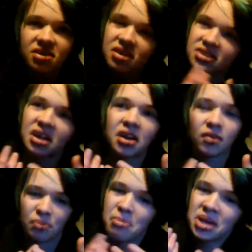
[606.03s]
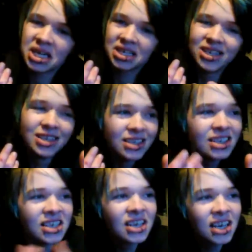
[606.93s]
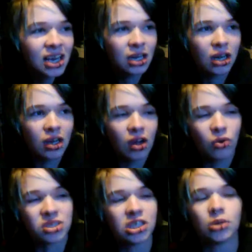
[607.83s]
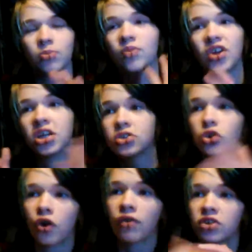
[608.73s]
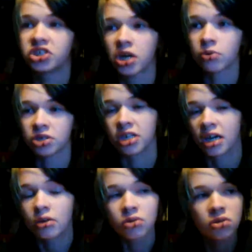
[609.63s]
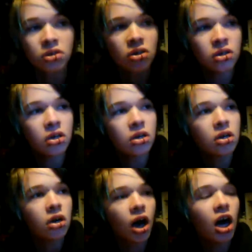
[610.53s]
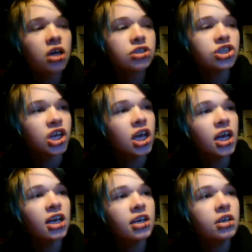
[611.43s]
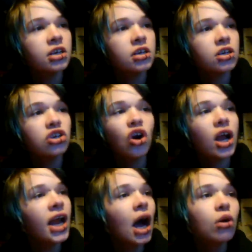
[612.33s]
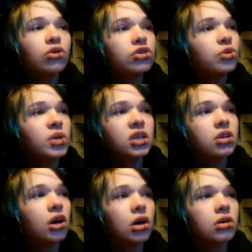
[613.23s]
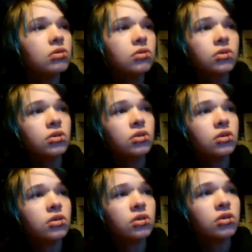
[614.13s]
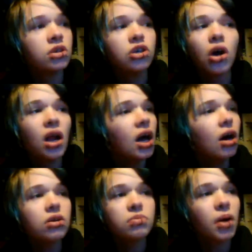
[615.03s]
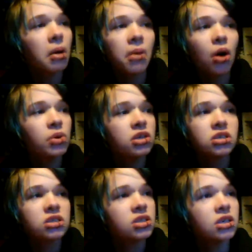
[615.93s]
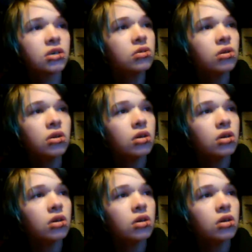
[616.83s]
it's kind of mean. Like, I always end up feeling sorry for Sheldon now. Archie, you're not allowed on the window. You're not allowed by my windowsill.